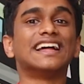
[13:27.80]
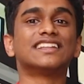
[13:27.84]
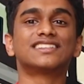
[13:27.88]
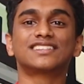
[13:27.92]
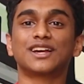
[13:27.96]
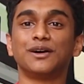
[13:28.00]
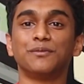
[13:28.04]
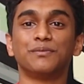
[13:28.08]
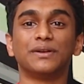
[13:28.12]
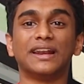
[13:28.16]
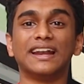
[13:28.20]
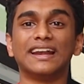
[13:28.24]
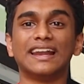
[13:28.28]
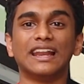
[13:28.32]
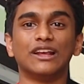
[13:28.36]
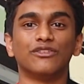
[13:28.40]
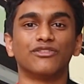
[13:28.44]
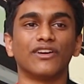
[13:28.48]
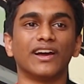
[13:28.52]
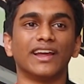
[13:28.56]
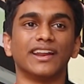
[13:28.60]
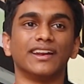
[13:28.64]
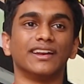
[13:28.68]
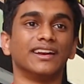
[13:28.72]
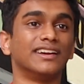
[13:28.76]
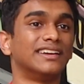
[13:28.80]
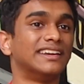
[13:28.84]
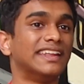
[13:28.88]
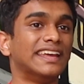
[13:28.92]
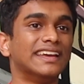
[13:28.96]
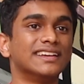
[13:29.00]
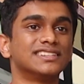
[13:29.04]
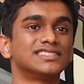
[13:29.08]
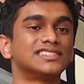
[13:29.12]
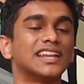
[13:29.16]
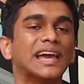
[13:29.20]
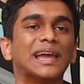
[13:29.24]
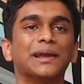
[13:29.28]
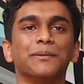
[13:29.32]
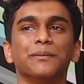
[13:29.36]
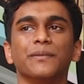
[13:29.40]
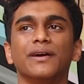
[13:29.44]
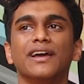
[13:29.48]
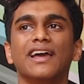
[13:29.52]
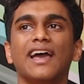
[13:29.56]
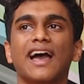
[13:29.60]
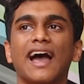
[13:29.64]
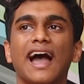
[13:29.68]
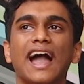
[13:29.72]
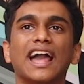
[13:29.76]
That's completely fine. It takes
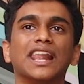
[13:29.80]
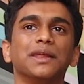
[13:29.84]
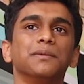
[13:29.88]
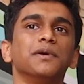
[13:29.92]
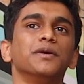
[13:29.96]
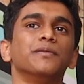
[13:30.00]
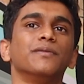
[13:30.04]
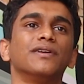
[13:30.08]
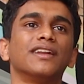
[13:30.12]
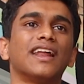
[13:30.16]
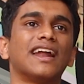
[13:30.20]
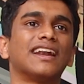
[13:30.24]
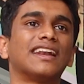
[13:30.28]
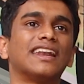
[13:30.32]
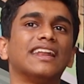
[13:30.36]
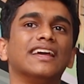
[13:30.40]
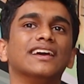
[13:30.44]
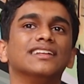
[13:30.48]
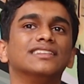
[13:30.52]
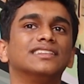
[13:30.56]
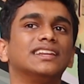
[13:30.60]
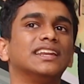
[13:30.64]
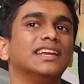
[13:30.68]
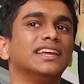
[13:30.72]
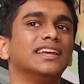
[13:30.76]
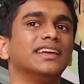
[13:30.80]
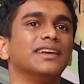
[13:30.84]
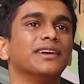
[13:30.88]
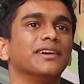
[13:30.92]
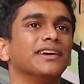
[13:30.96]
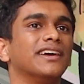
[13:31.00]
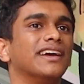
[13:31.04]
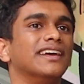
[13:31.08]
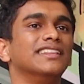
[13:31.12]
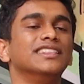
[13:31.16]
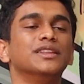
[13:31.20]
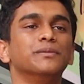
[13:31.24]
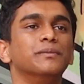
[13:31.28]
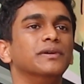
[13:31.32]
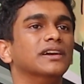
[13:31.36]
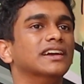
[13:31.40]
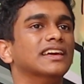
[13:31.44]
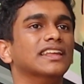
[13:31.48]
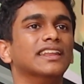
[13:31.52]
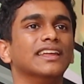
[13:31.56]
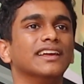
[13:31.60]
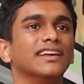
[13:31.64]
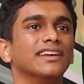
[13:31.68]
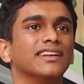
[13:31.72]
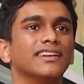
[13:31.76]
time. I remember at Layer3 in the
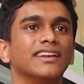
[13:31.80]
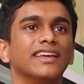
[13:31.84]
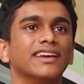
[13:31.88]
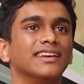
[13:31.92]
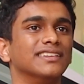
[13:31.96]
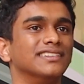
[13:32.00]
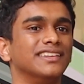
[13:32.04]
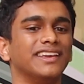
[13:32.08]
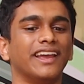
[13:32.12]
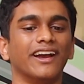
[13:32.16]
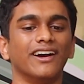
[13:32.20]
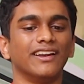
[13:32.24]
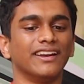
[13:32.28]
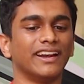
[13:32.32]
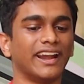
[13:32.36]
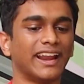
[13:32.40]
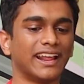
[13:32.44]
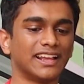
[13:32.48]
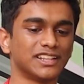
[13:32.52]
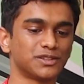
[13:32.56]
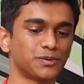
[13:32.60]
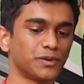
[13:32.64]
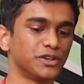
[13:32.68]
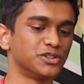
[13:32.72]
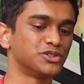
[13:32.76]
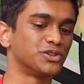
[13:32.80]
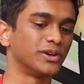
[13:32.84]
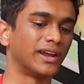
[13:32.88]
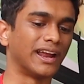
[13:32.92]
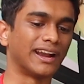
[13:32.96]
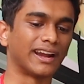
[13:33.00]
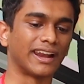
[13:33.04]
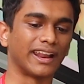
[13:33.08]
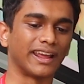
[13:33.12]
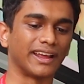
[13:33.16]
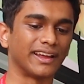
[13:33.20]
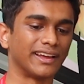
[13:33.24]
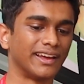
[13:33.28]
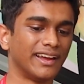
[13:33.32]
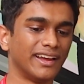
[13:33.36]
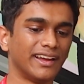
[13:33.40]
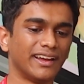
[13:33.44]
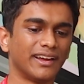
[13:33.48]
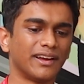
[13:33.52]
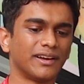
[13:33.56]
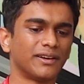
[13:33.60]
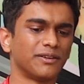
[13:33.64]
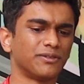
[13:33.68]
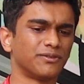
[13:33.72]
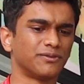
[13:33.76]
beginning, like in the early days, we used to get like
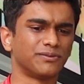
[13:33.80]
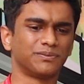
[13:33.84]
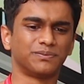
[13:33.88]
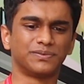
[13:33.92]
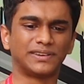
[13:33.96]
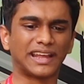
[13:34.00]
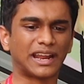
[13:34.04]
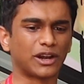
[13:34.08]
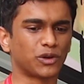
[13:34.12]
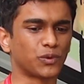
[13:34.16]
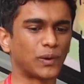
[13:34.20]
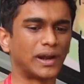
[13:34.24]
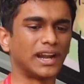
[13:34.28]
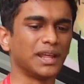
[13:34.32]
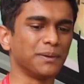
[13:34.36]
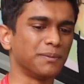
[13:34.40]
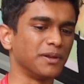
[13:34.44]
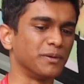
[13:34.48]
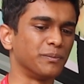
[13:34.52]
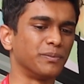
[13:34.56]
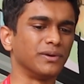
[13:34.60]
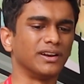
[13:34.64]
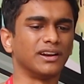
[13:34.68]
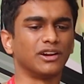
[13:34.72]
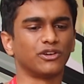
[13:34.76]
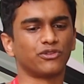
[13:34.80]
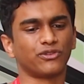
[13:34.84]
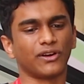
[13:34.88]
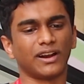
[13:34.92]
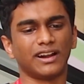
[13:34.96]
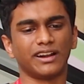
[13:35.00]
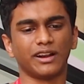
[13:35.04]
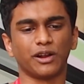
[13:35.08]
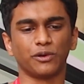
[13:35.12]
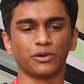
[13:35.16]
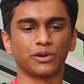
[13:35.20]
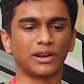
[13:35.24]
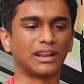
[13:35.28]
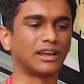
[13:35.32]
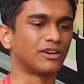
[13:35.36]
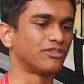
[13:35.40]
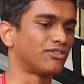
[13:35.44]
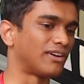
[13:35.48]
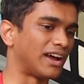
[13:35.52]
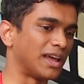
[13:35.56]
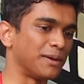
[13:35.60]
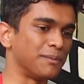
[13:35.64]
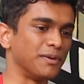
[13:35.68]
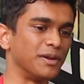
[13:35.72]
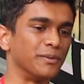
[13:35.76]
20 people. It fell down to like
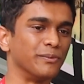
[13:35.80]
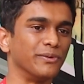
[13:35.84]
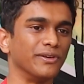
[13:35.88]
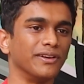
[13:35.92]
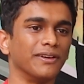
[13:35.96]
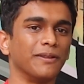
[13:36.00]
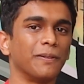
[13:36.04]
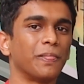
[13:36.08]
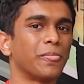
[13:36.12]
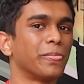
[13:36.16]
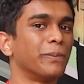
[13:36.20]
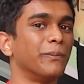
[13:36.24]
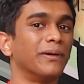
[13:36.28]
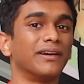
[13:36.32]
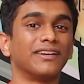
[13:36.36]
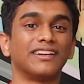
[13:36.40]
5 people.